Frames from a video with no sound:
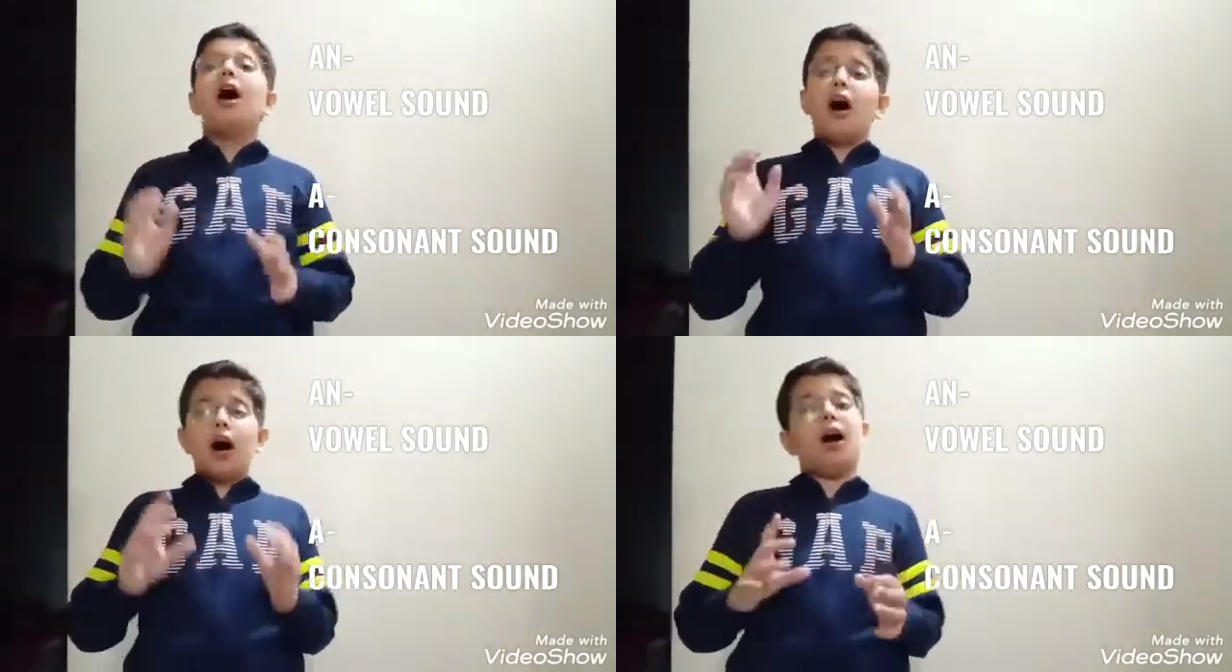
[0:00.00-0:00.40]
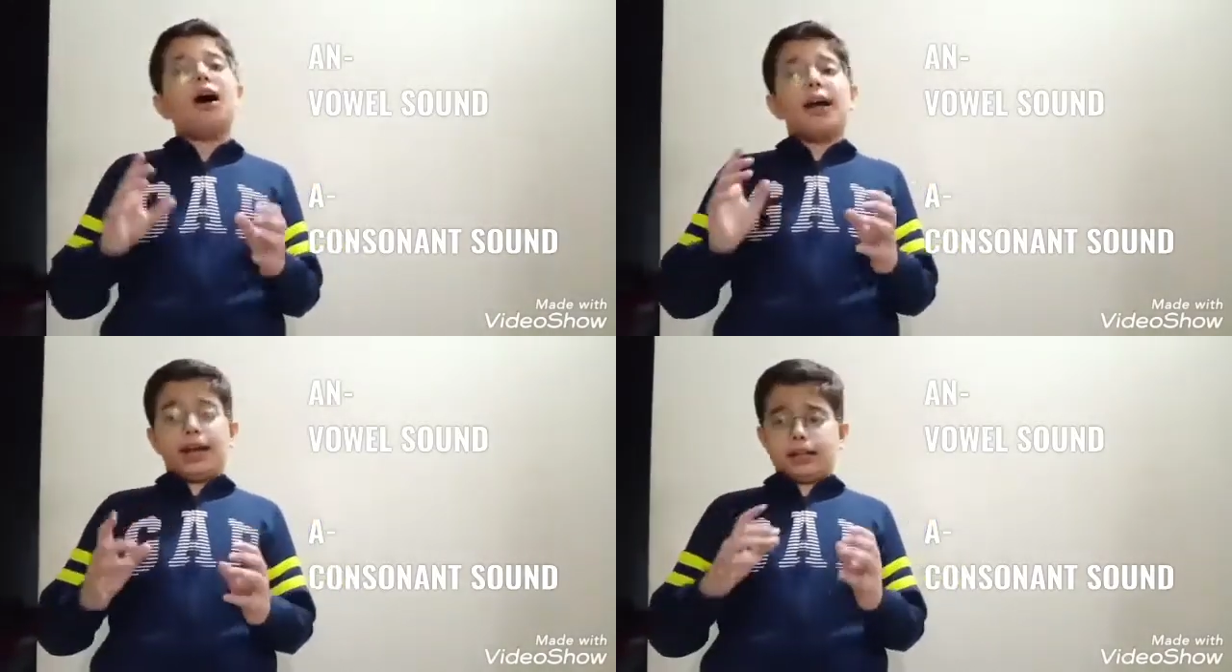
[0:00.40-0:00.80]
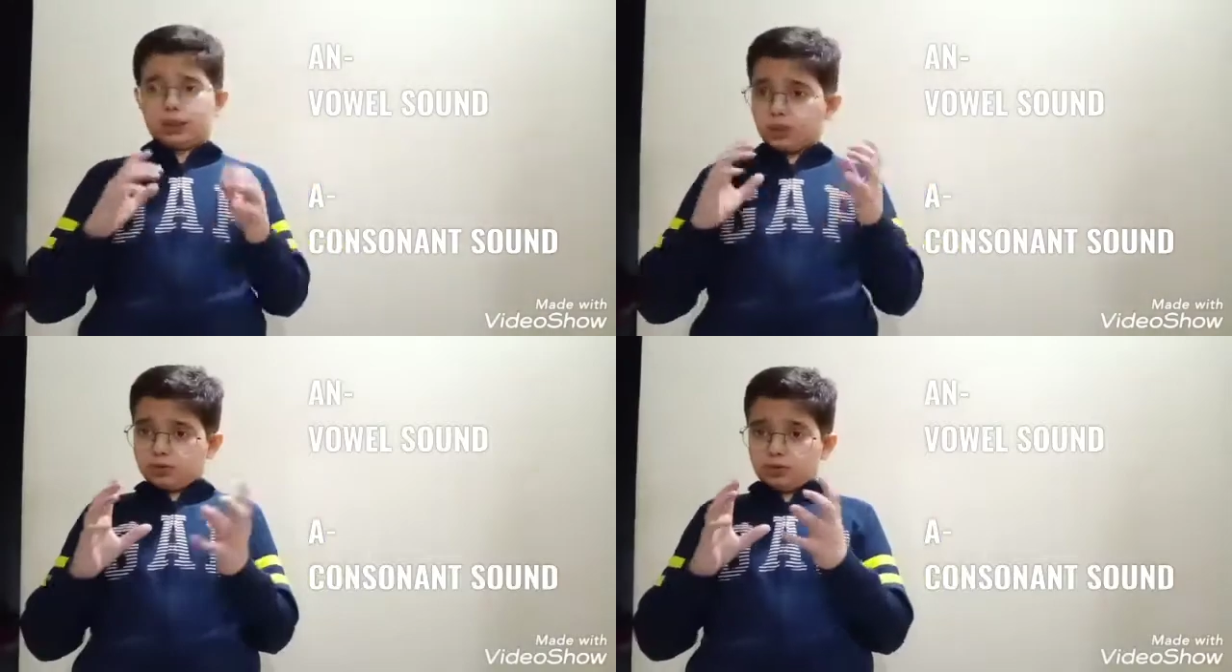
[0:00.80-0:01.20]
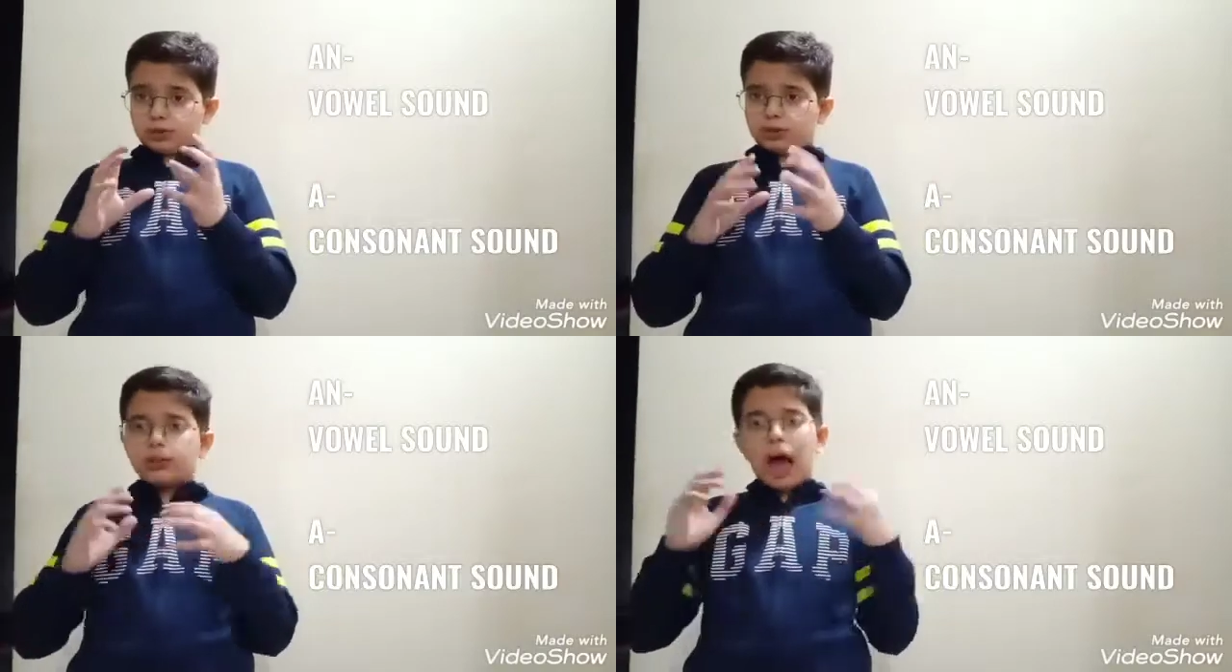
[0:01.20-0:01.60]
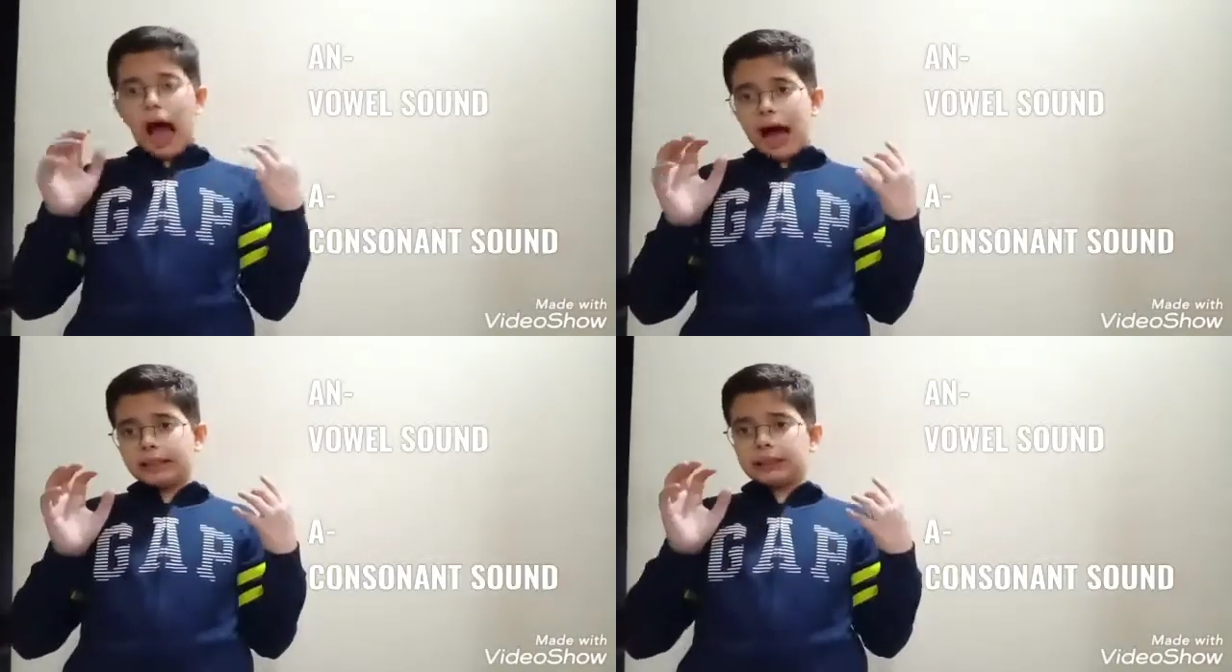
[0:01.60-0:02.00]
a is used
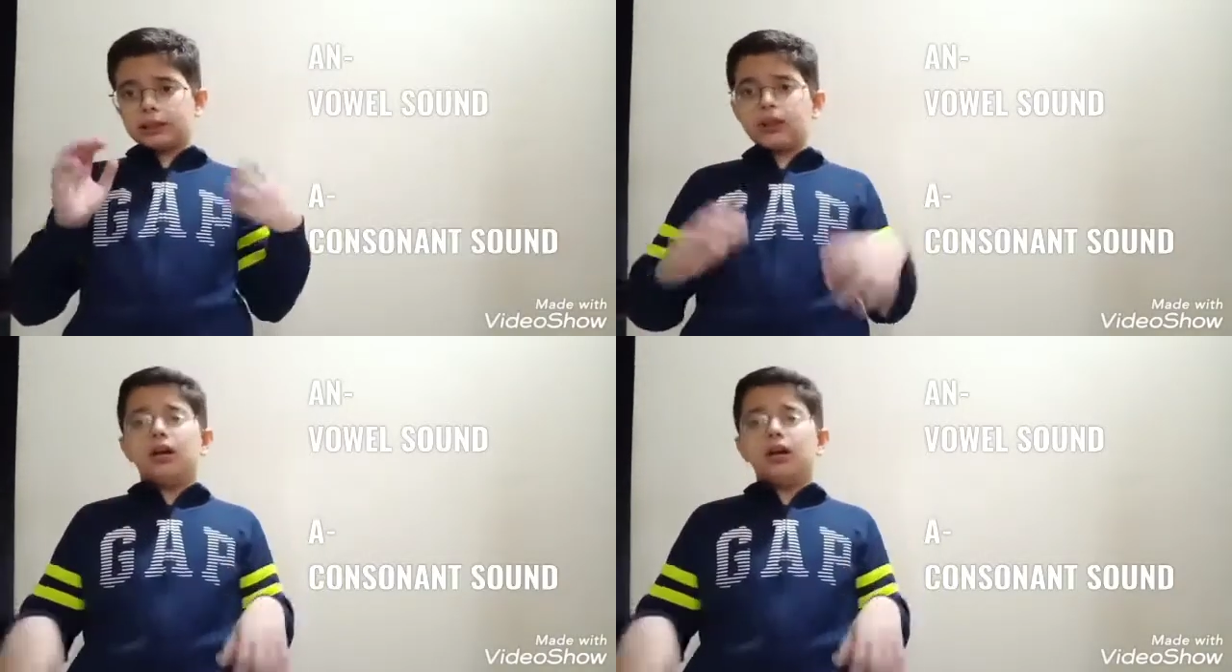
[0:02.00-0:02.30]
as